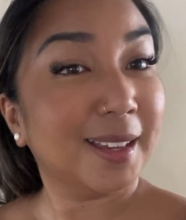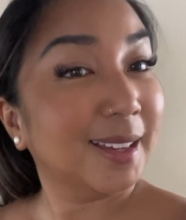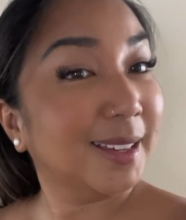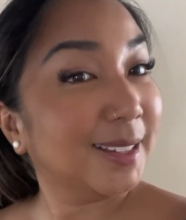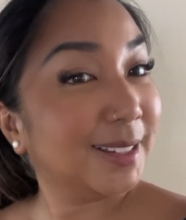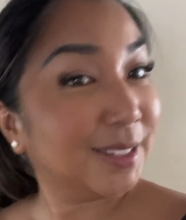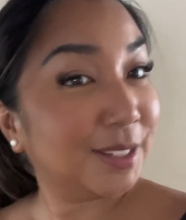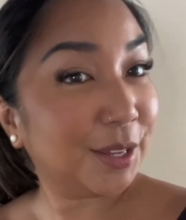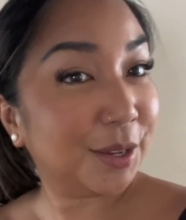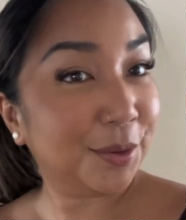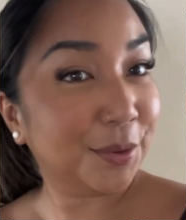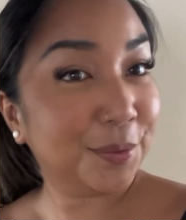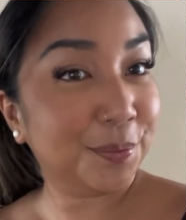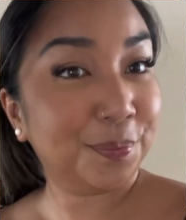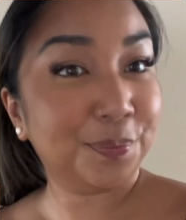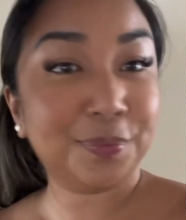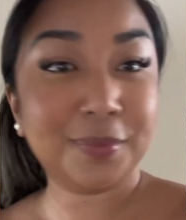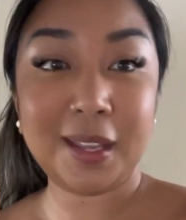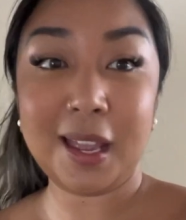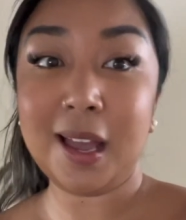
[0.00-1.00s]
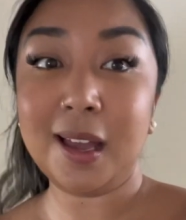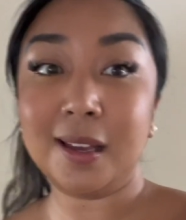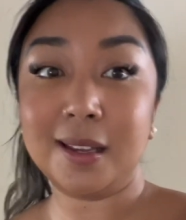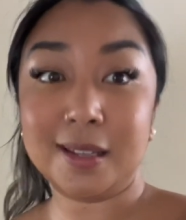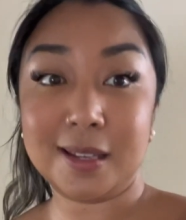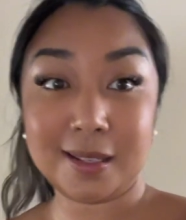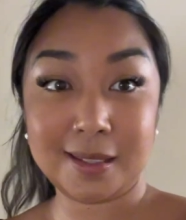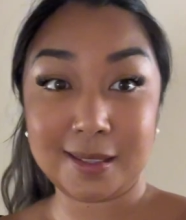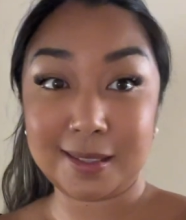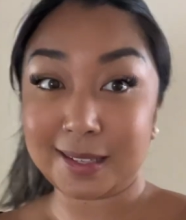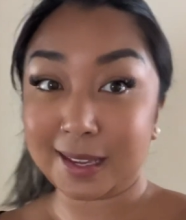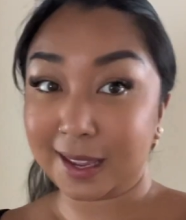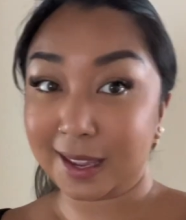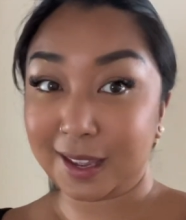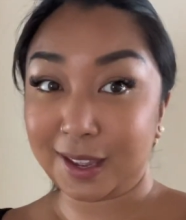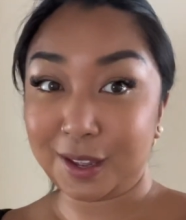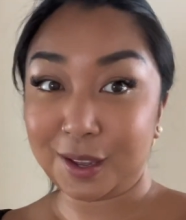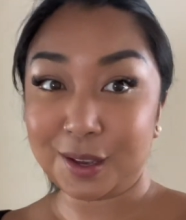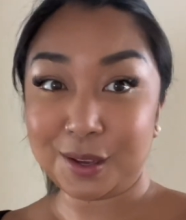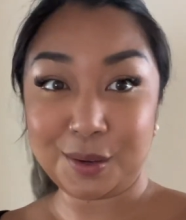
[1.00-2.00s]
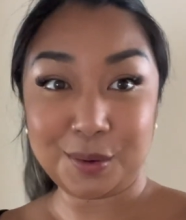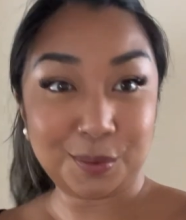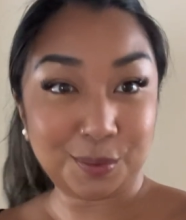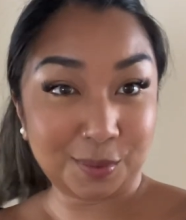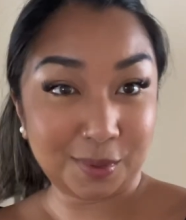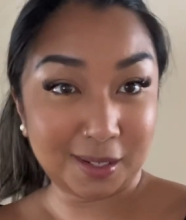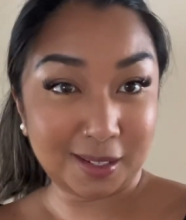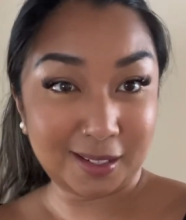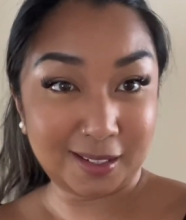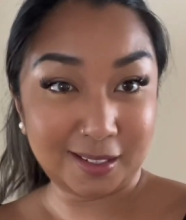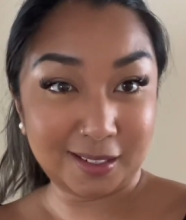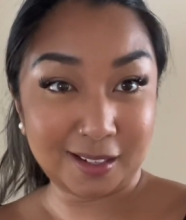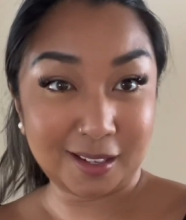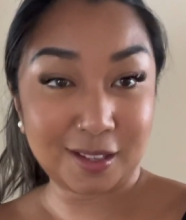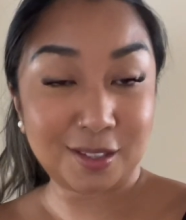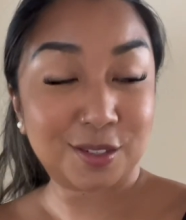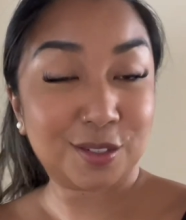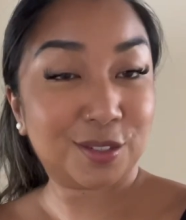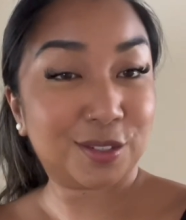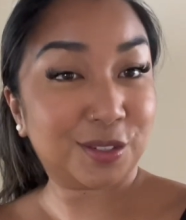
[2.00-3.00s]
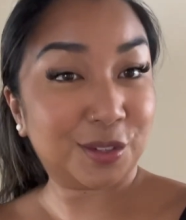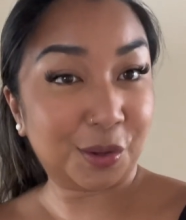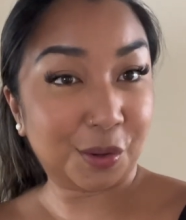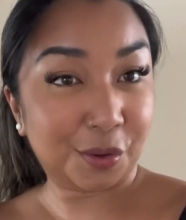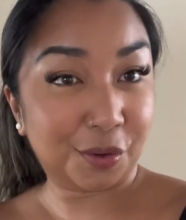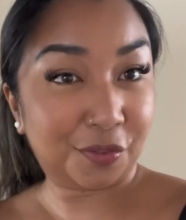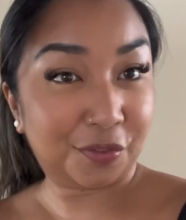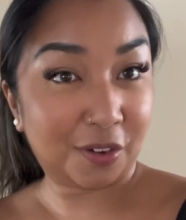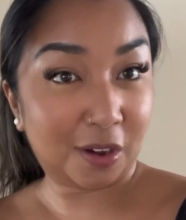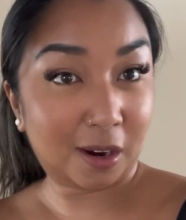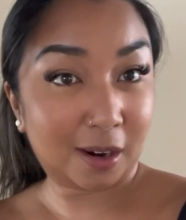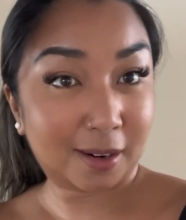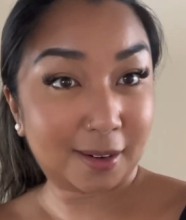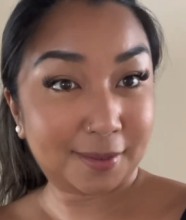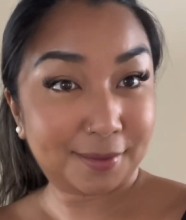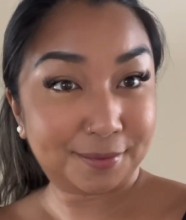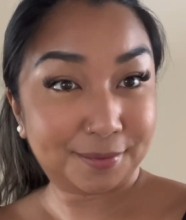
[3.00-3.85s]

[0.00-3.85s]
So yeah, day one so far.